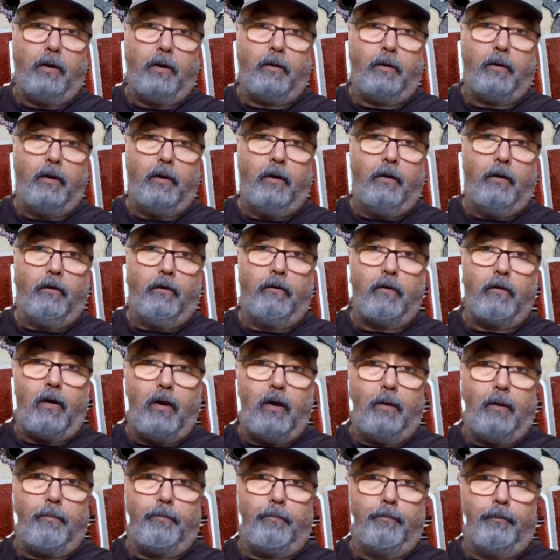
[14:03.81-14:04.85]
So I
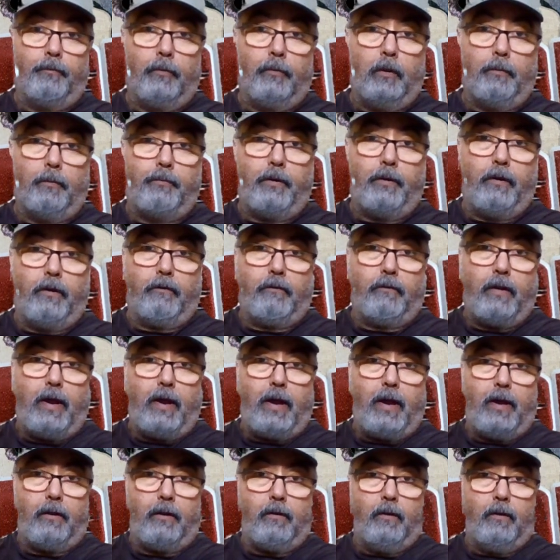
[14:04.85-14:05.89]
depress that,
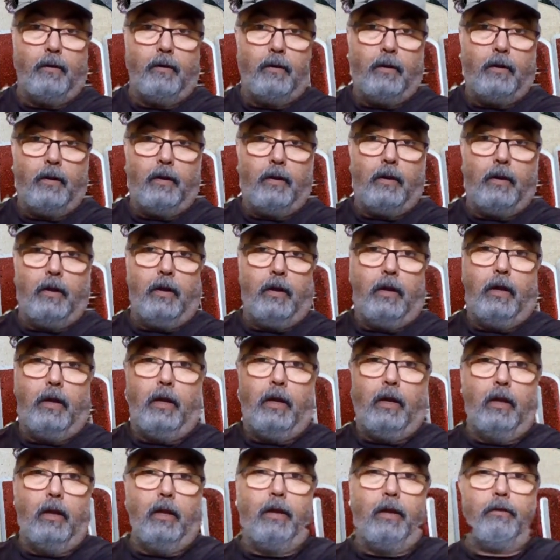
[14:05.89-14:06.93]
it
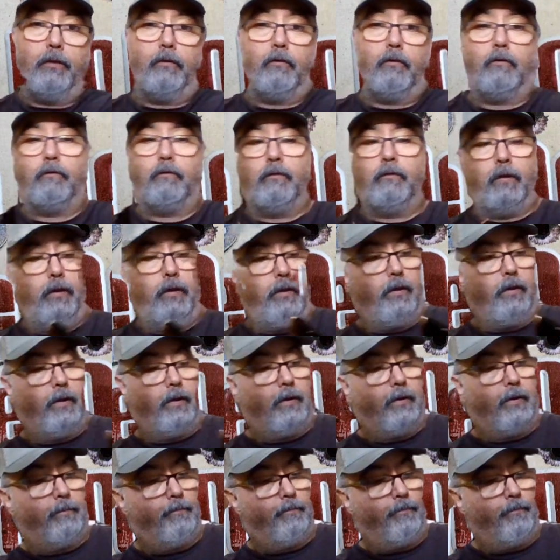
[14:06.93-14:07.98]
lets the
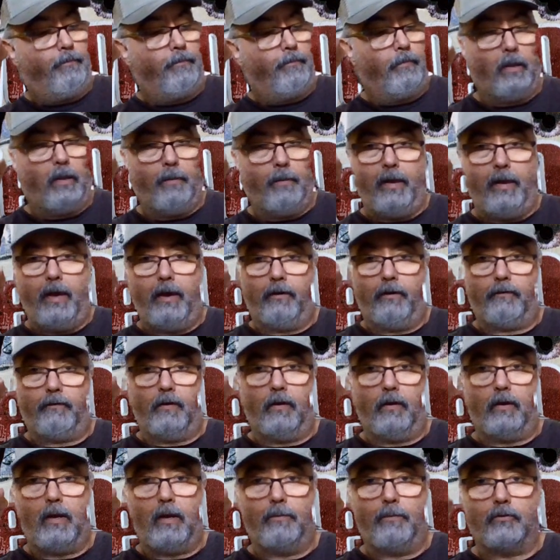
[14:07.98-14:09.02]
magazine comes
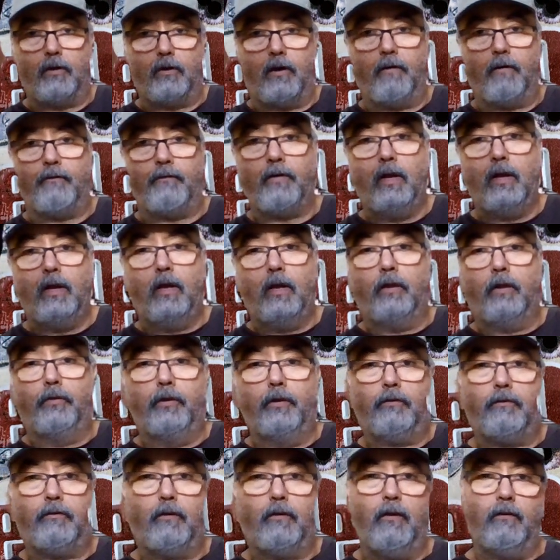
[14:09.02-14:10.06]
off. This is
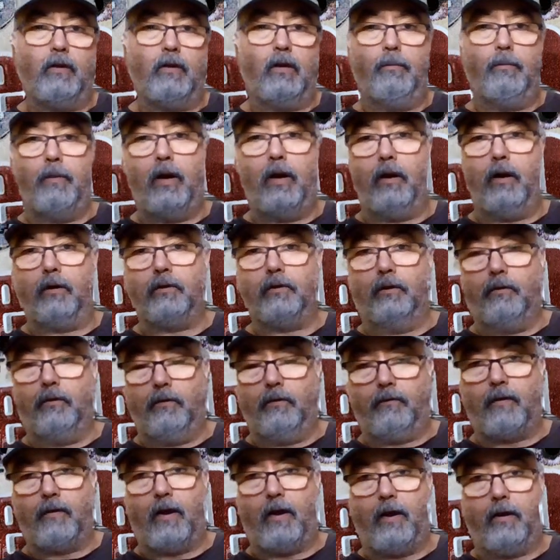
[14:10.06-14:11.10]
an American
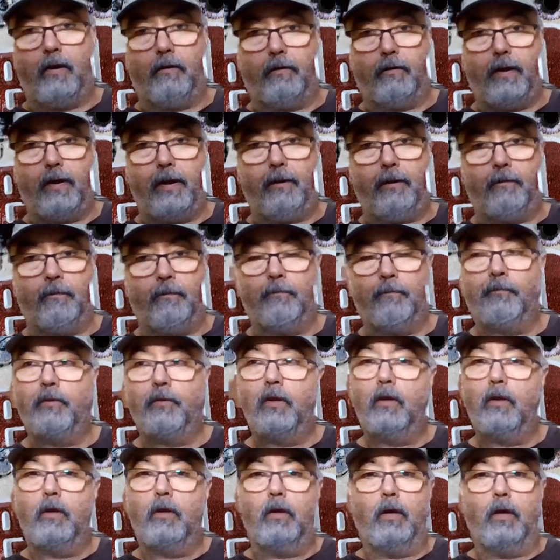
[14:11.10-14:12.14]
design, right?
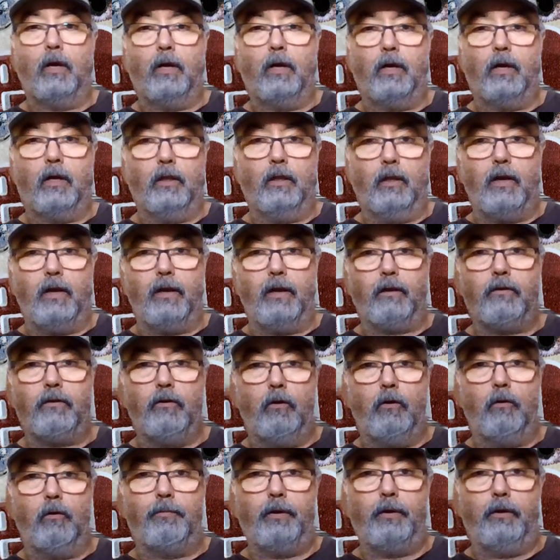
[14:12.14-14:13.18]
Unlike European
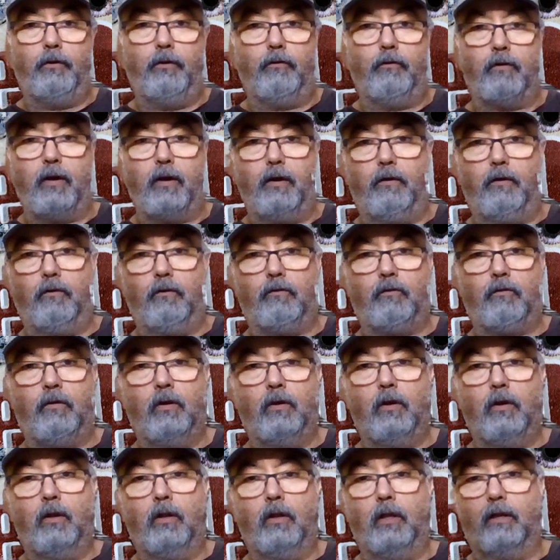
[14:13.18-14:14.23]
designs, a
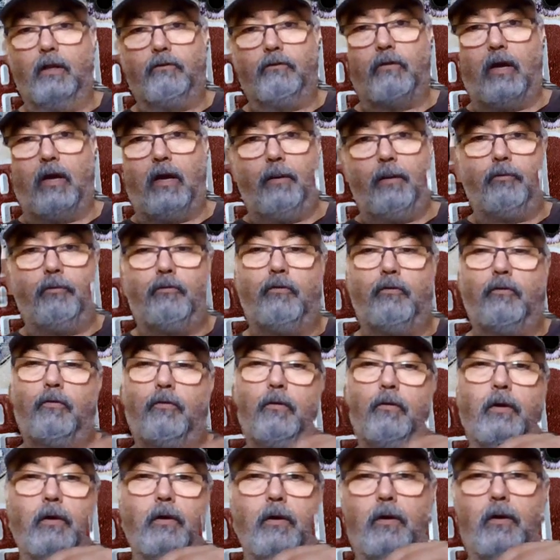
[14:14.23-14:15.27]
lot of times
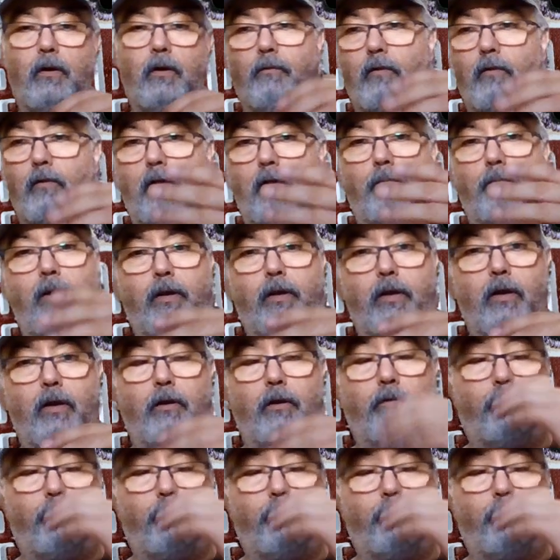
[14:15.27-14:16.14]
one of my guns,